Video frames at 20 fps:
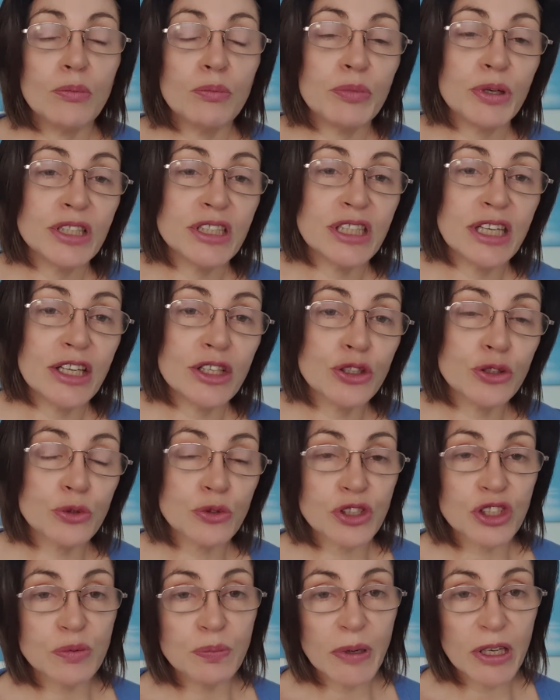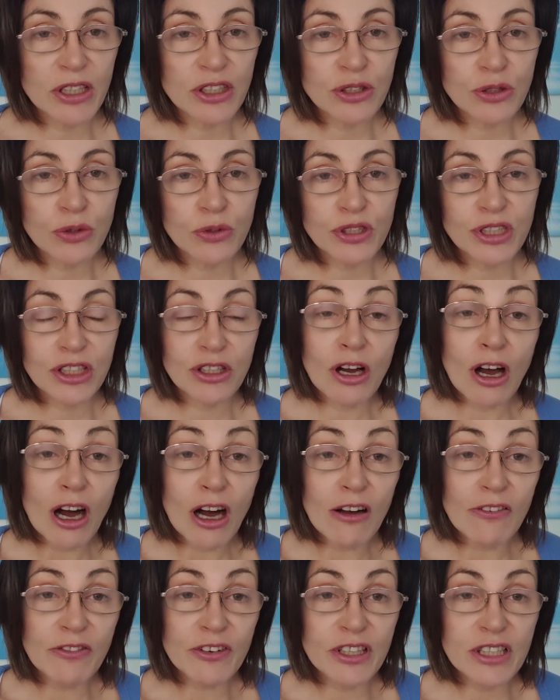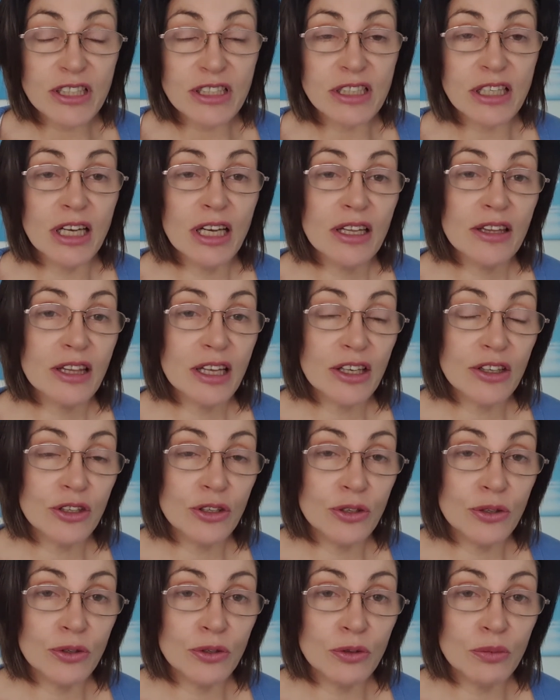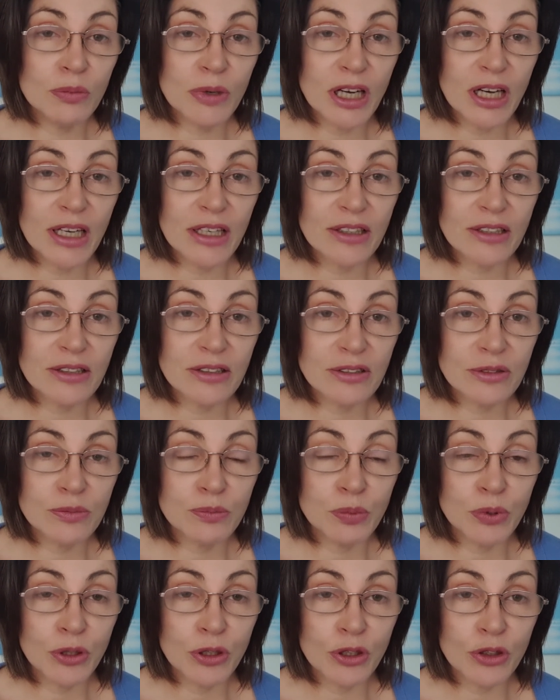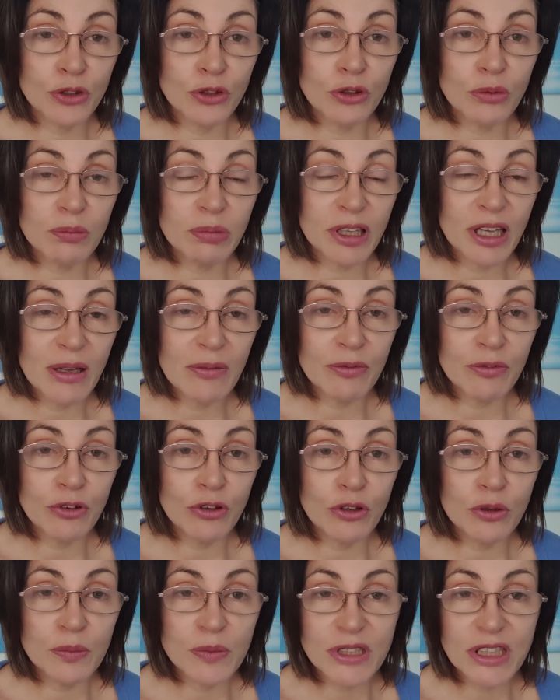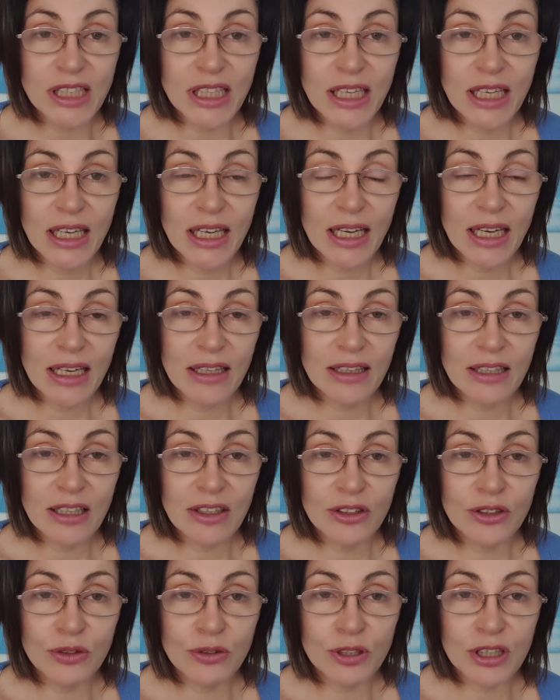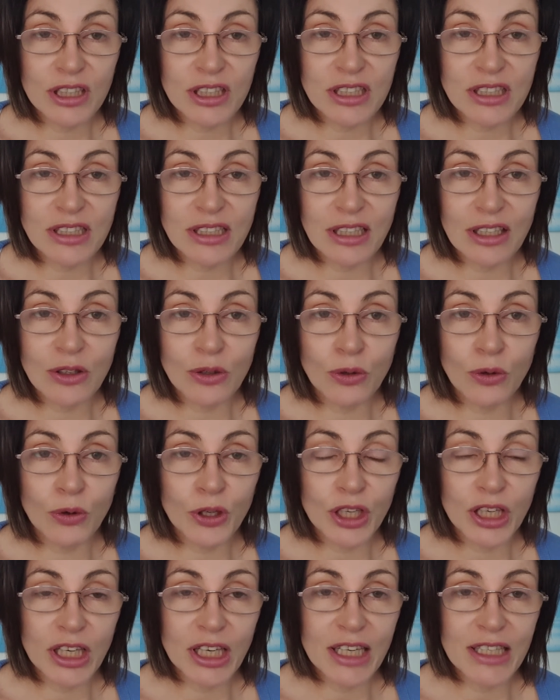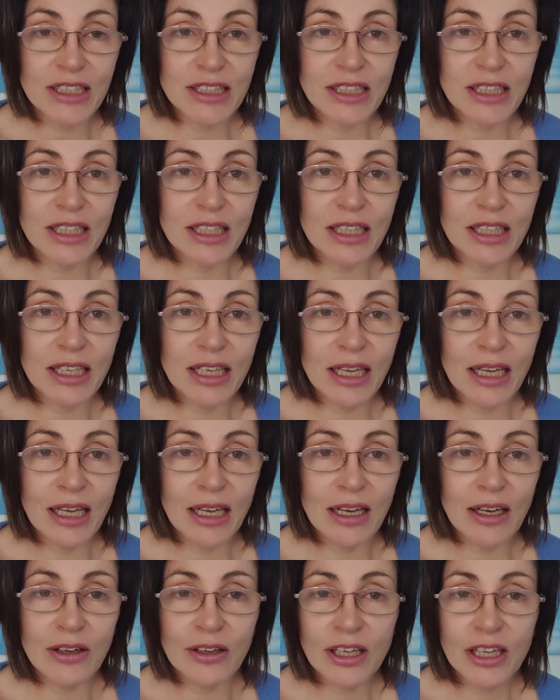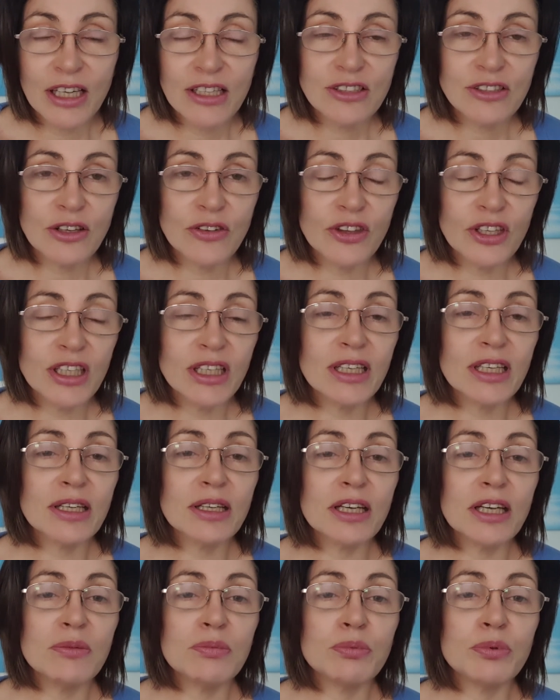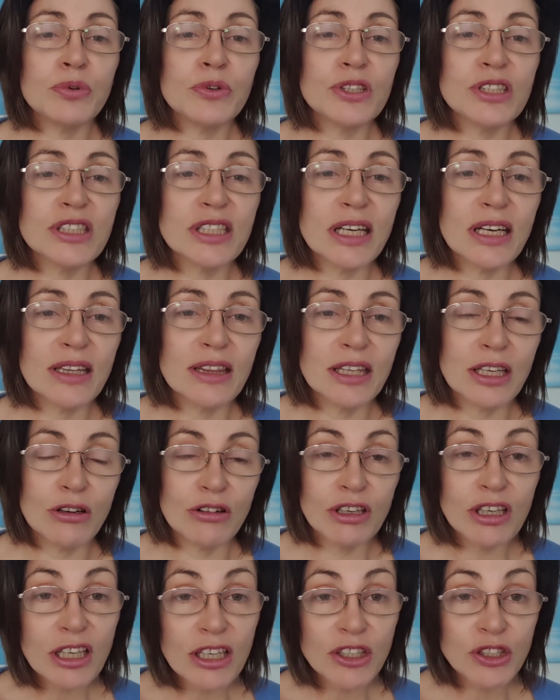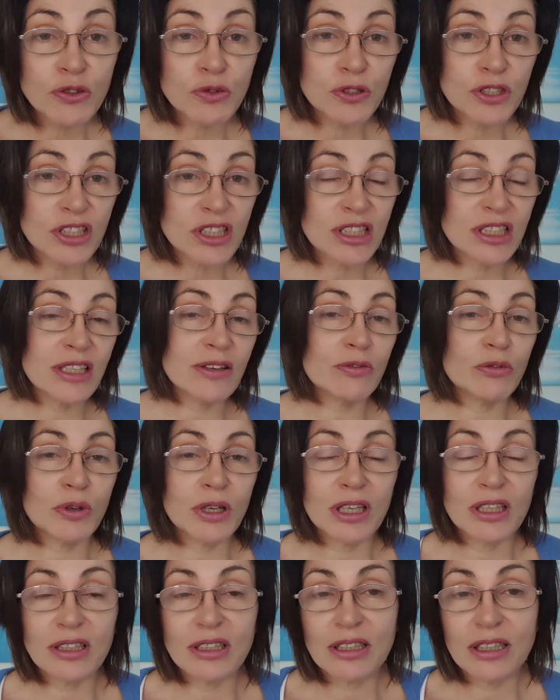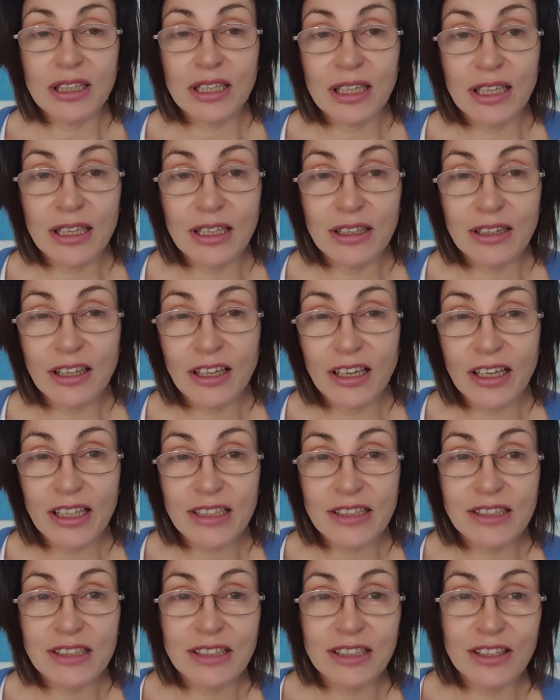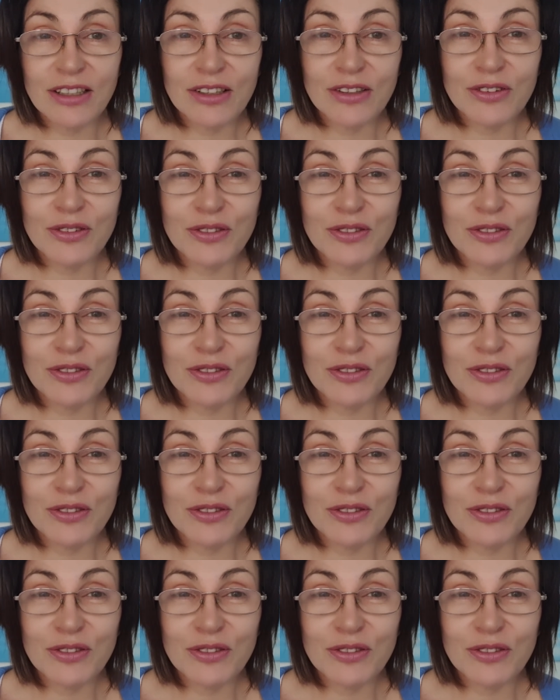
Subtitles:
potential specials and offers that you might put on your platforms and that you can start organizing now, so that it puts out there an interest, because everyone, again, likes to